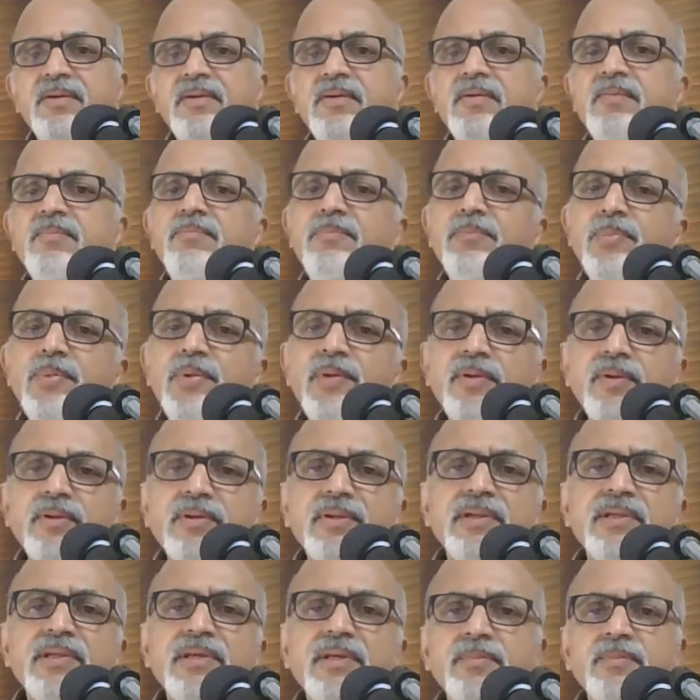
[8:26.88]

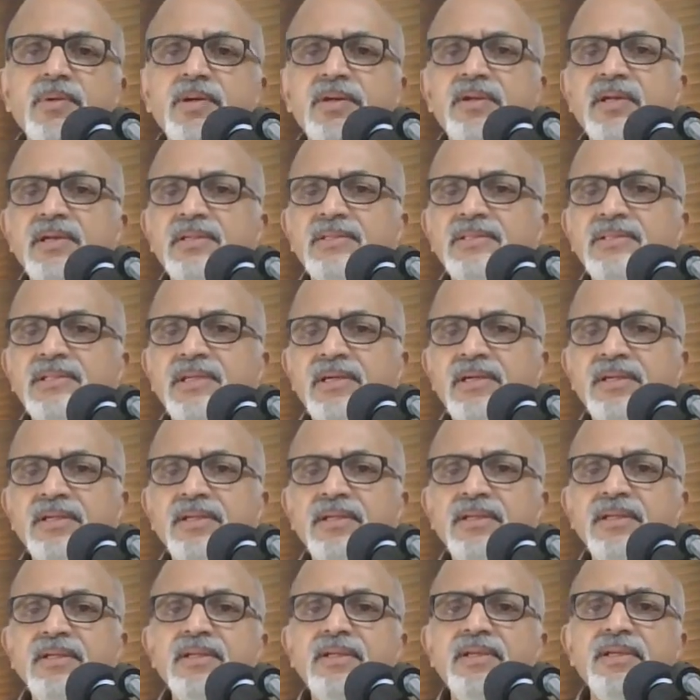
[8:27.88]
purely about agile
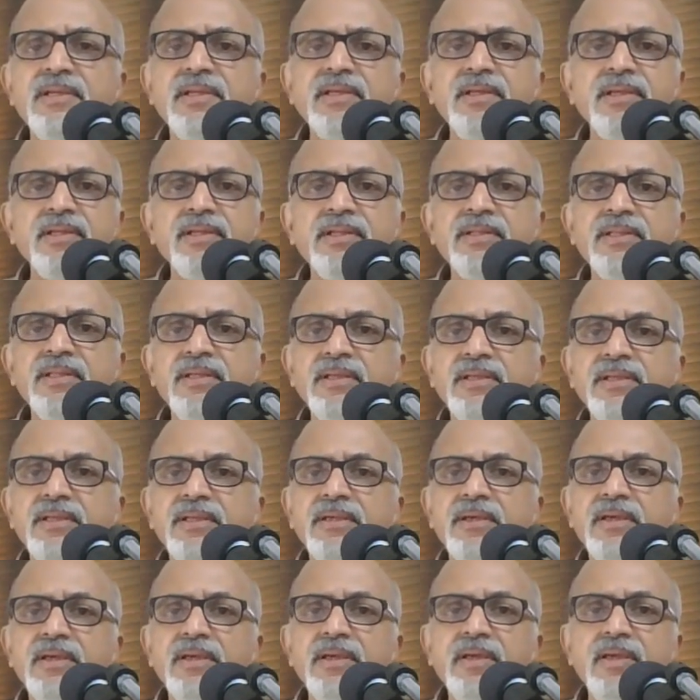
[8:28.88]
in the
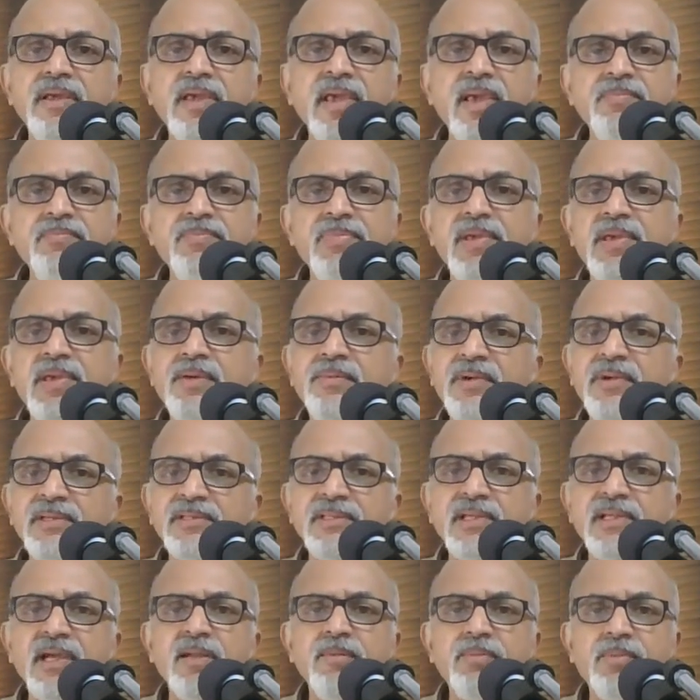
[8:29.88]
APM,
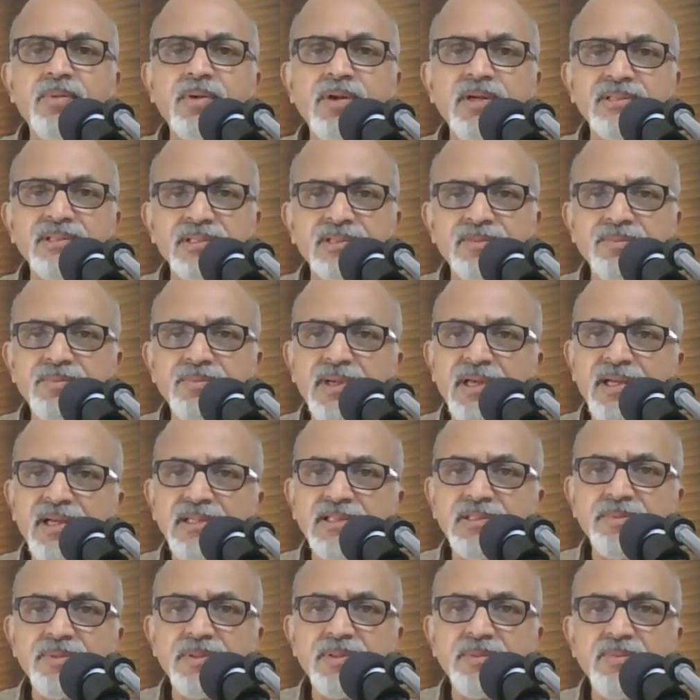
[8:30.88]
Agile Project
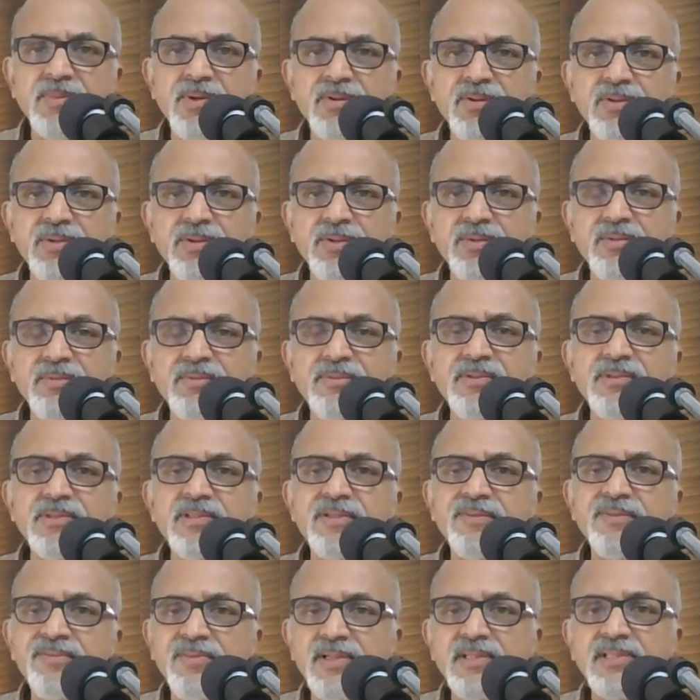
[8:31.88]
Management module. So
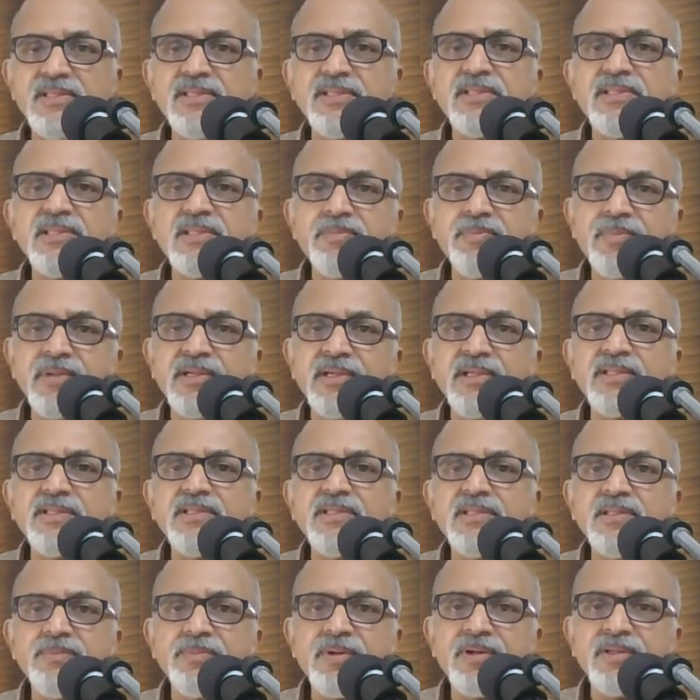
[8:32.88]
first is predictive
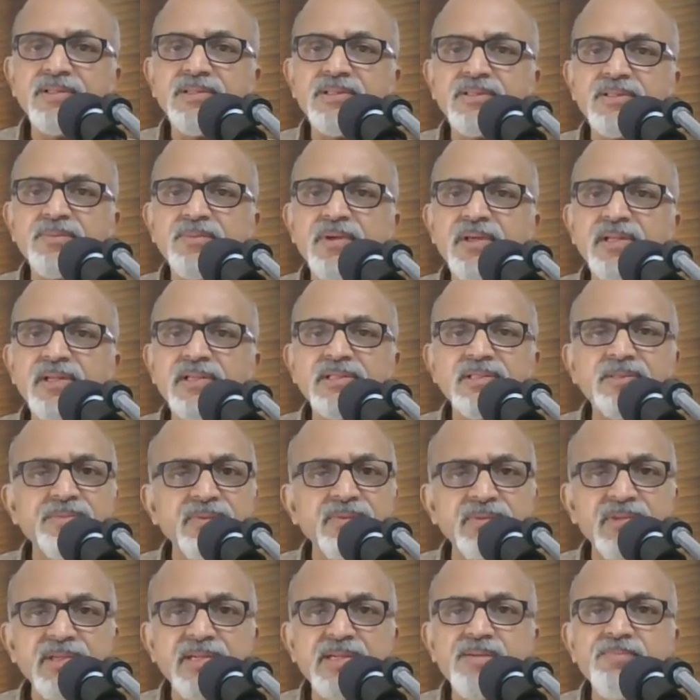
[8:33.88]
project management. We
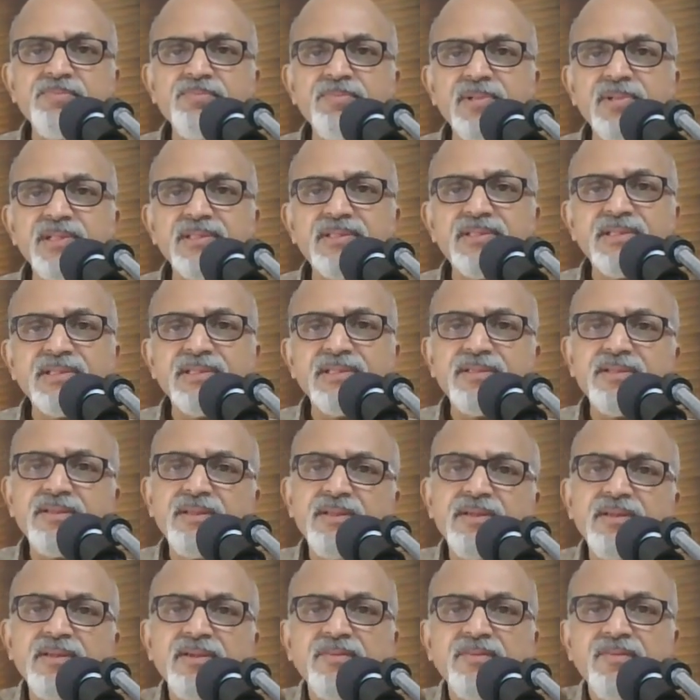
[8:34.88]
completed it.
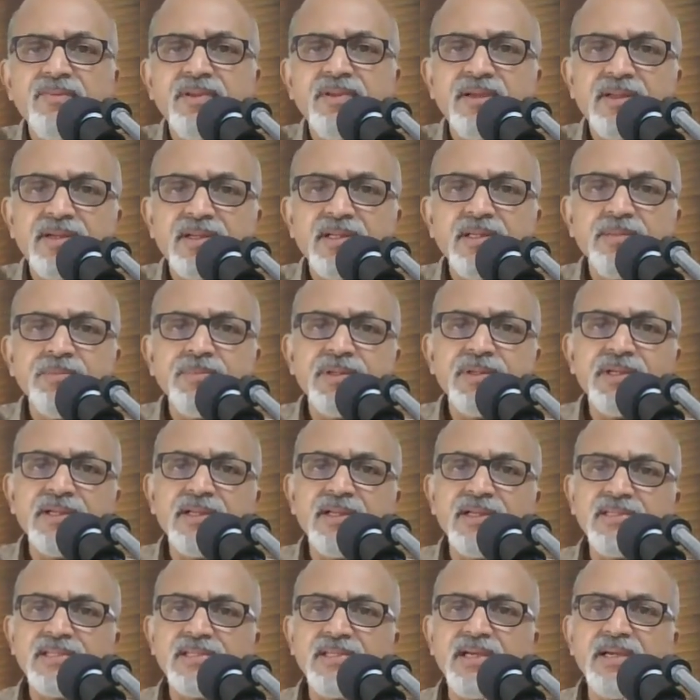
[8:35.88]
We are keeping it
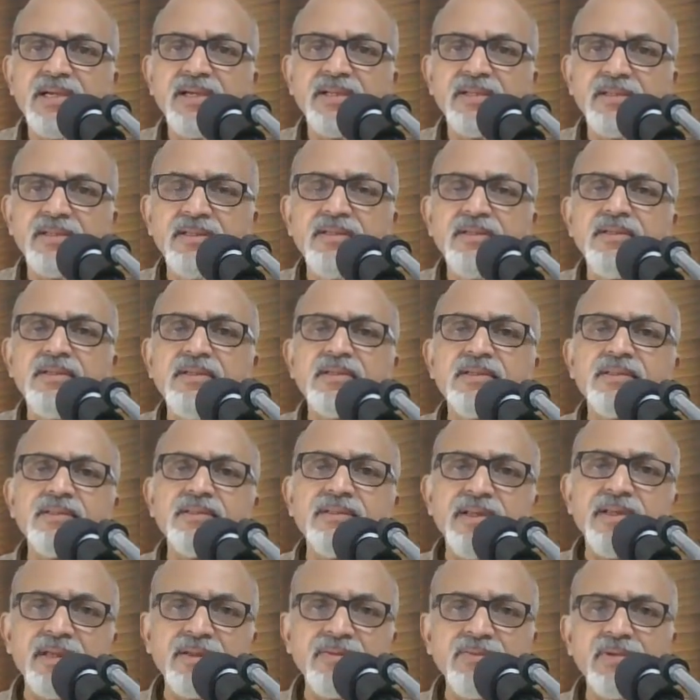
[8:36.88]
aside.
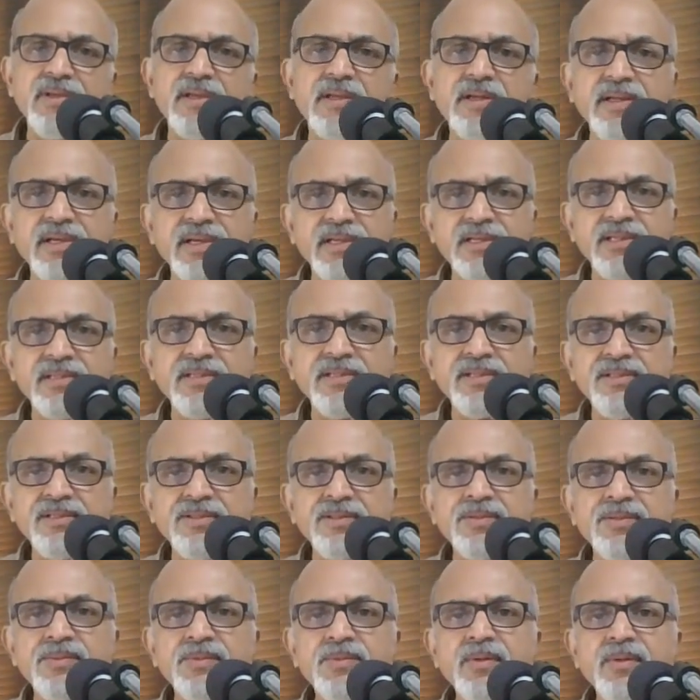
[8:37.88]
Then we are getting
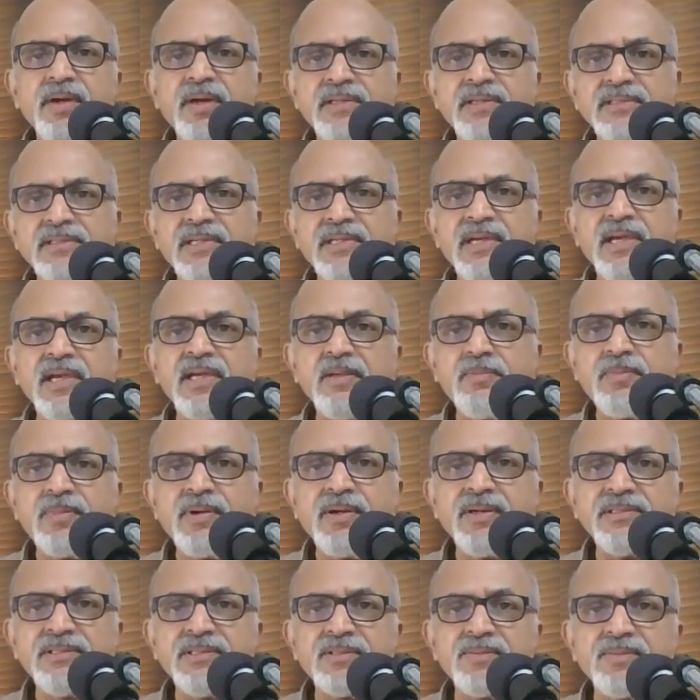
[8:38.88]
into agile
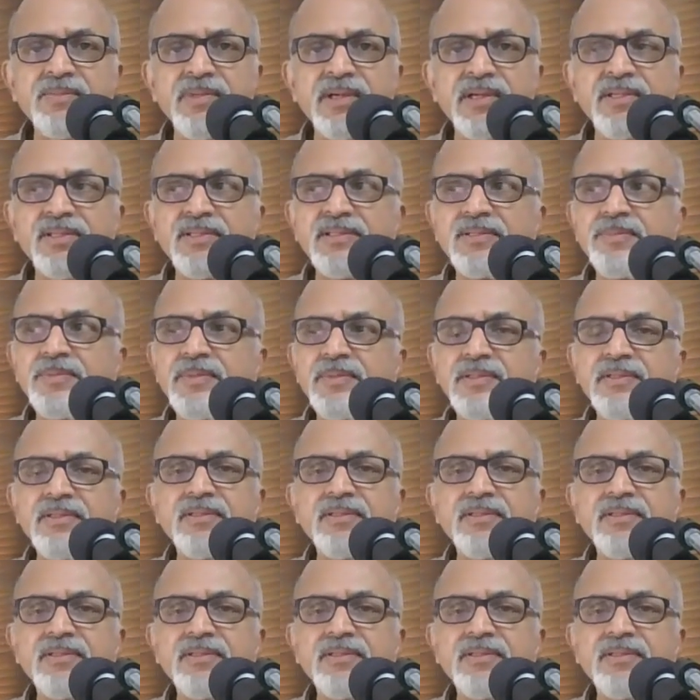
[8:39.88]
project management.